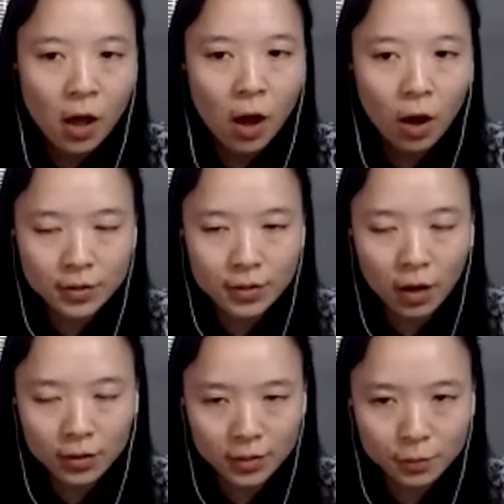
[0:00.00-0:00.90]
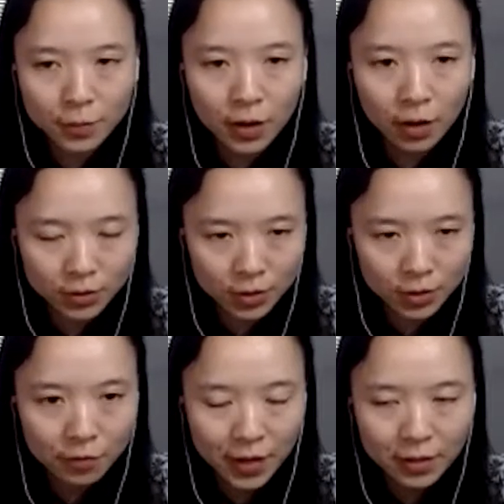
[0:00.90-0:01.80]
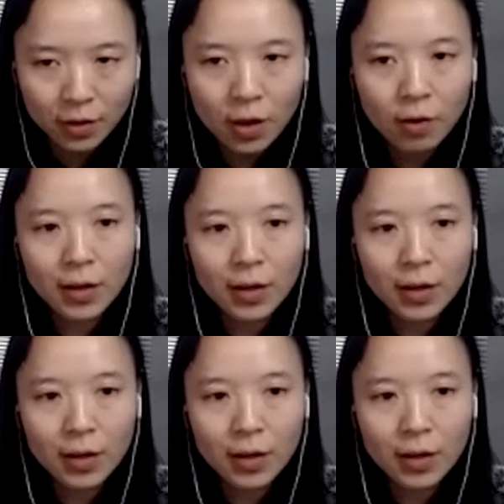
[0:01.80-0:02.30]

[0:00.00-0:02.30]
on the, on, the on the surface, right?